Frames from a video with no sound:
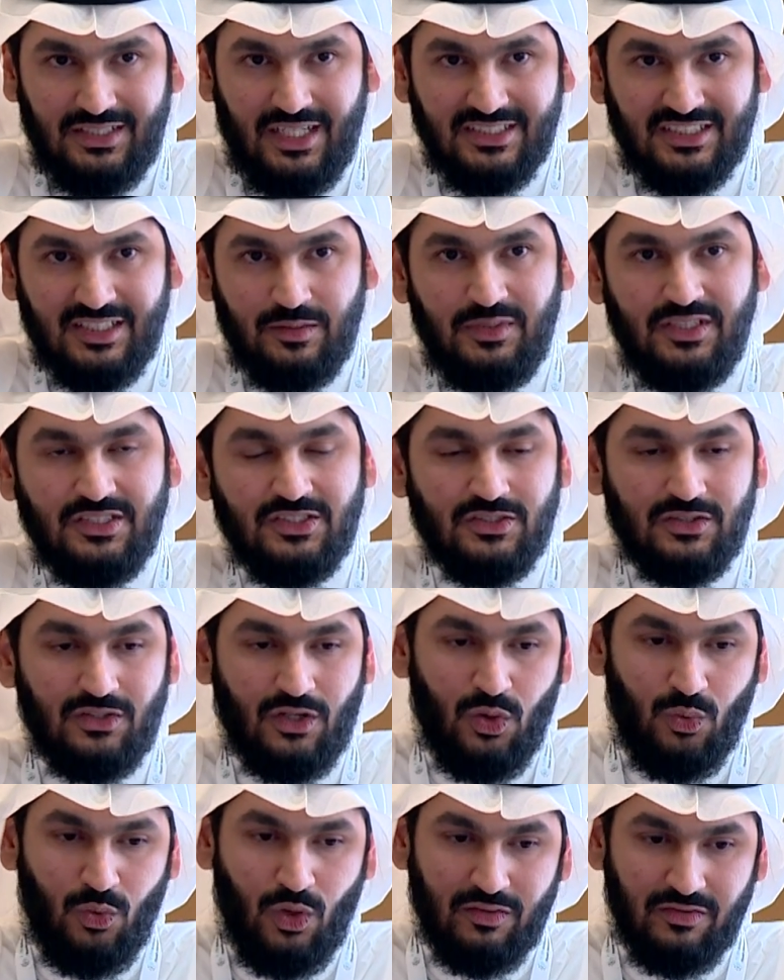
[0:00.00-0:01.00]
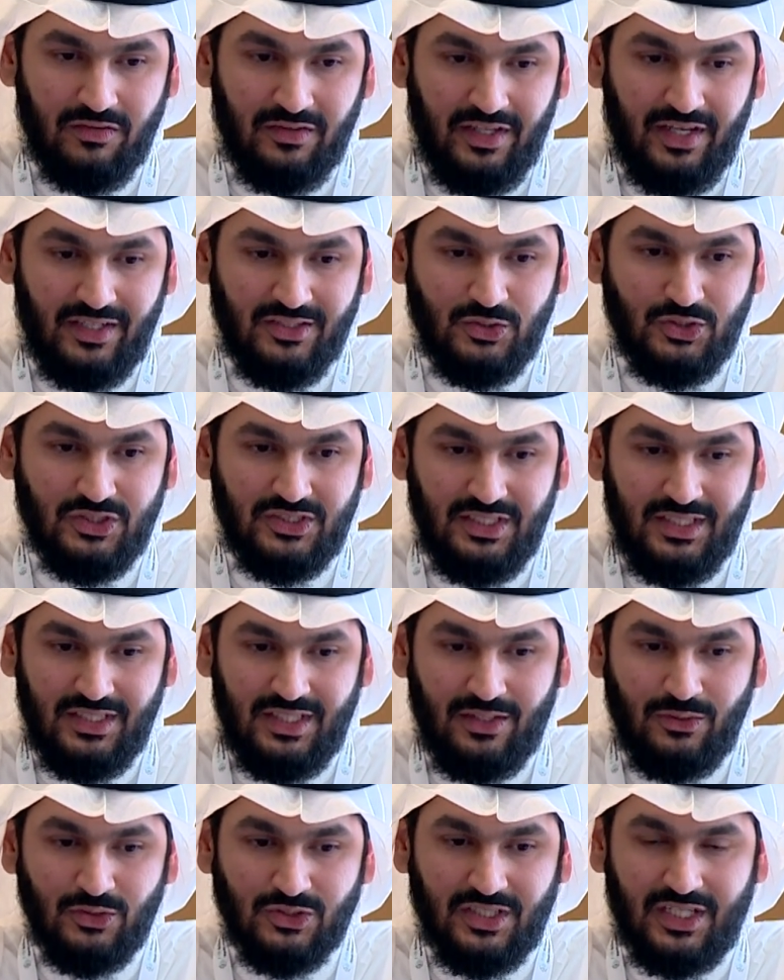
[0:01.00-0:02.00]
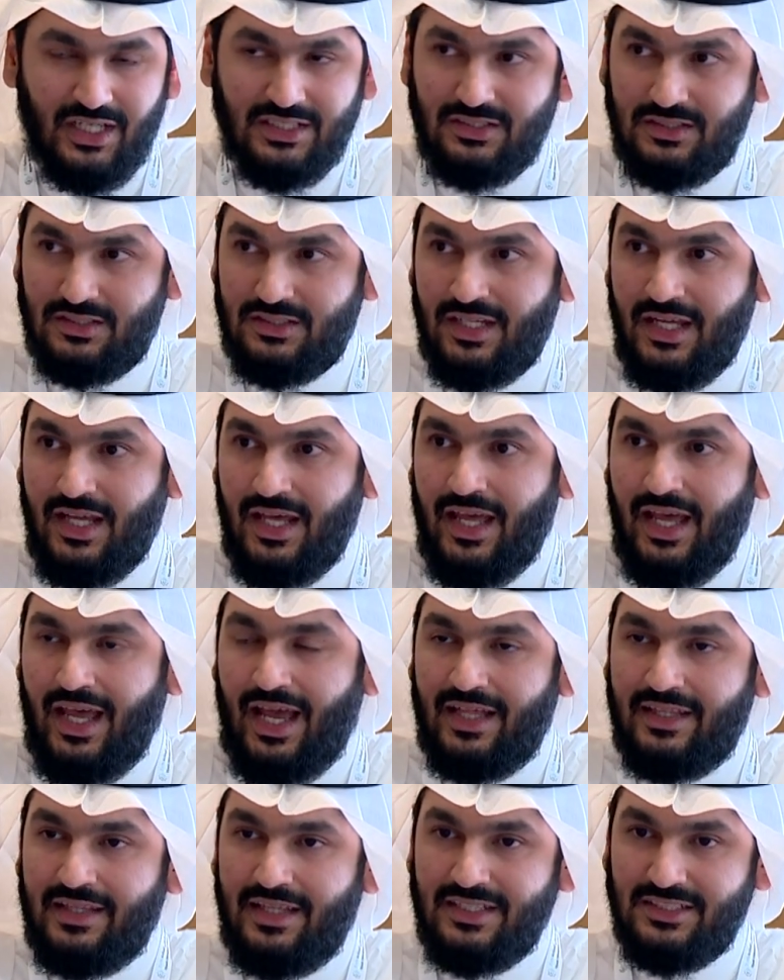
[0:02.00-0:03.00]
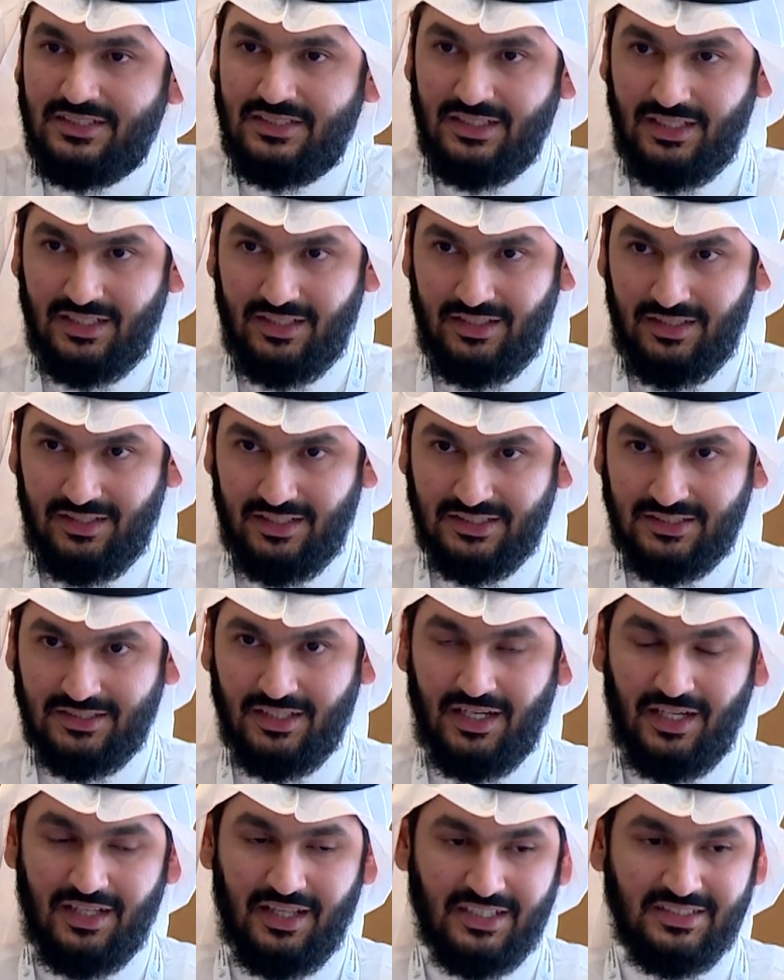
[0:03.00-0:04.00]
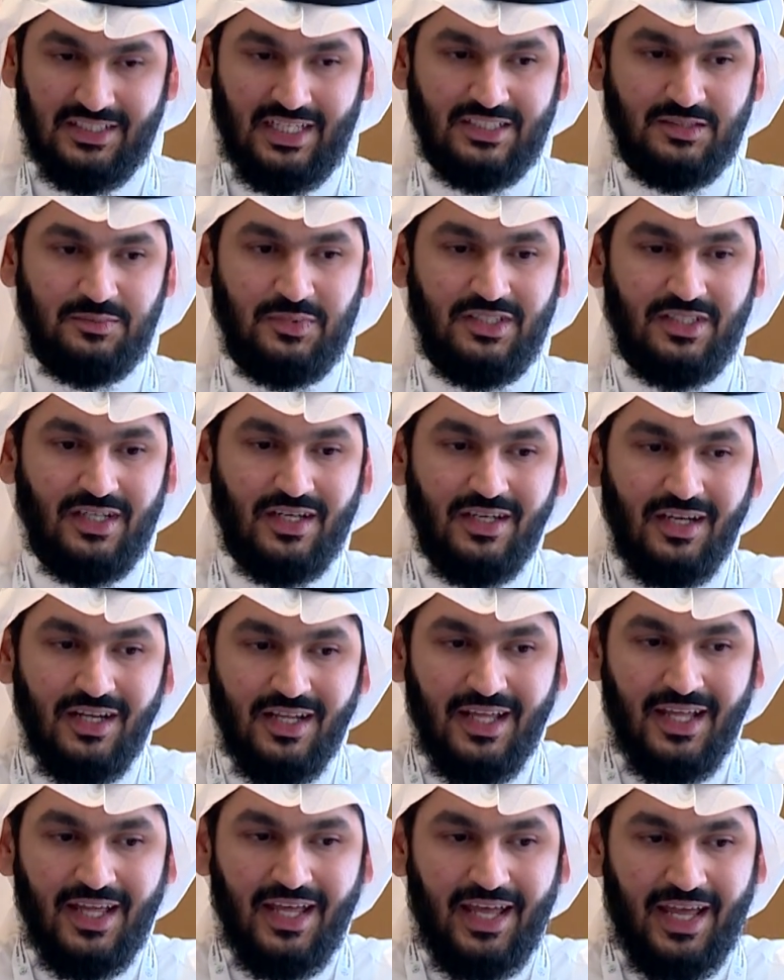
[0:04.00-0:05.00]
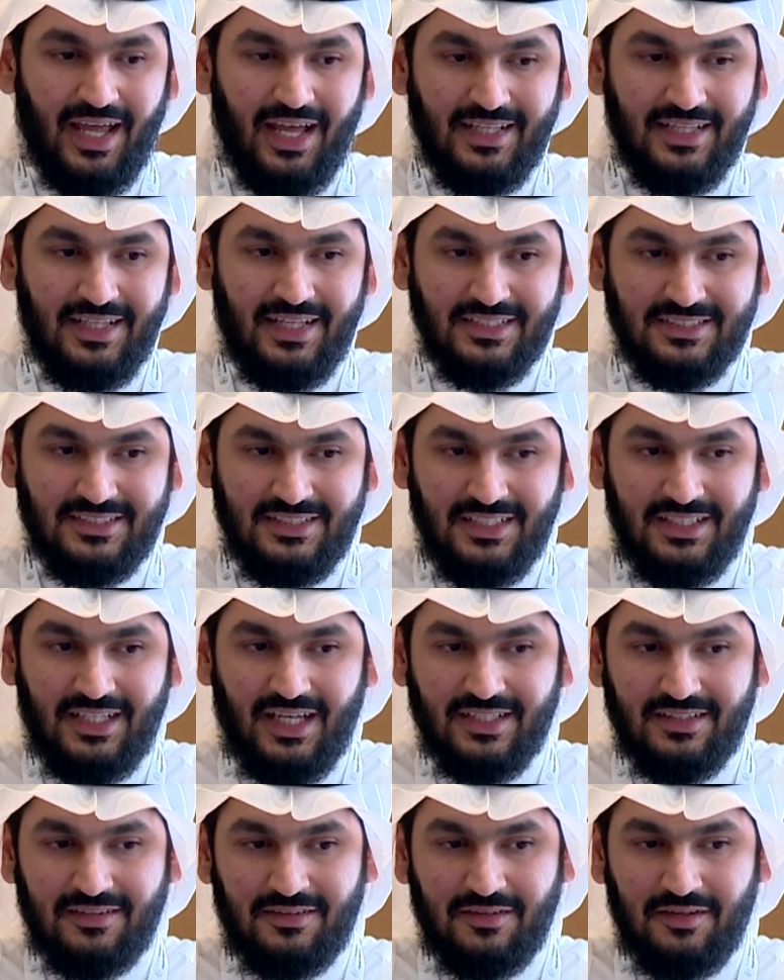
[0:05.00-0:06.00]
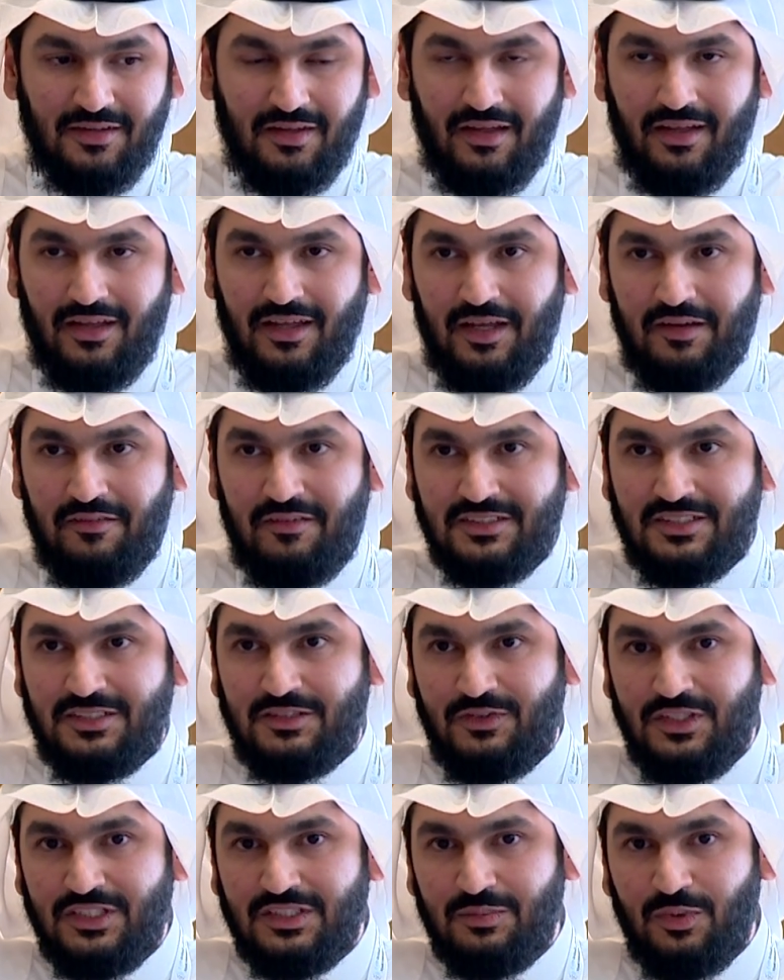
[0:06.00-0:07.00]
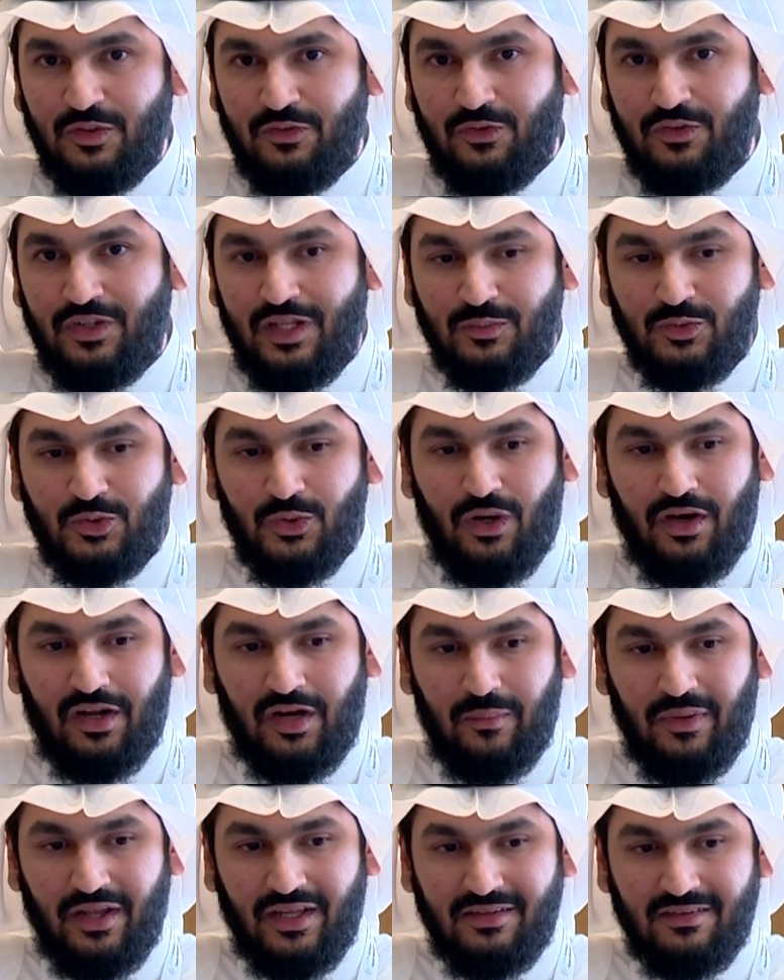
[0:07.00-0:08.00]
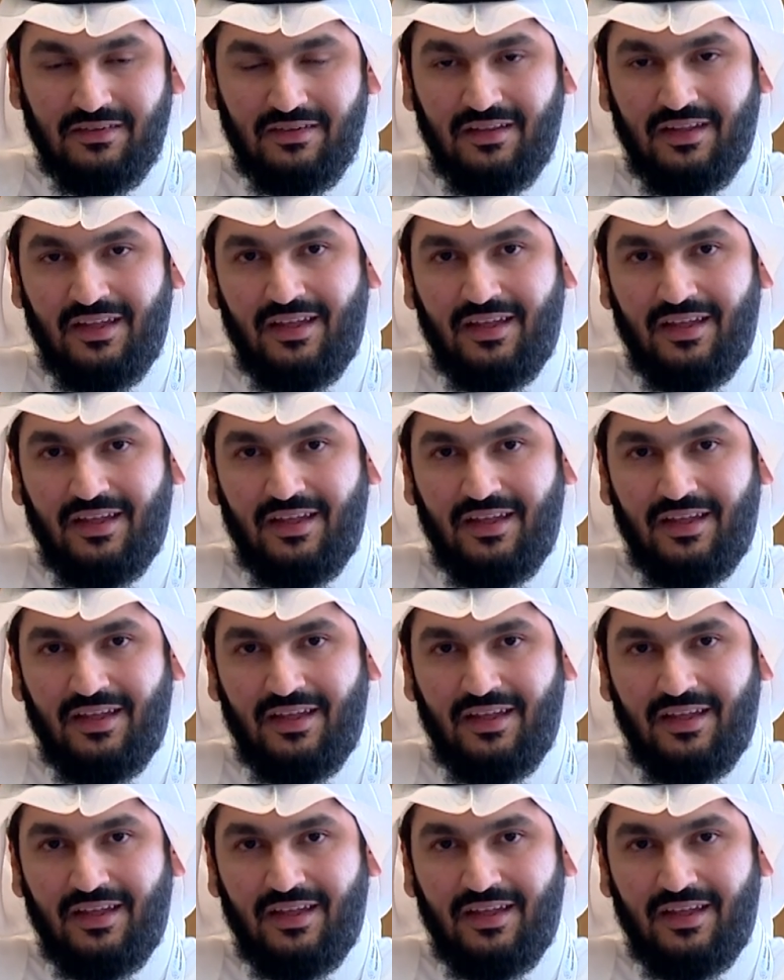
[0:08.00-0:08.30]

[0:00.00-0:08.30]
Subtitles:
SMEs go over there to see the use case, and they see the study that has been done, and they see that if it's feasible for them to automate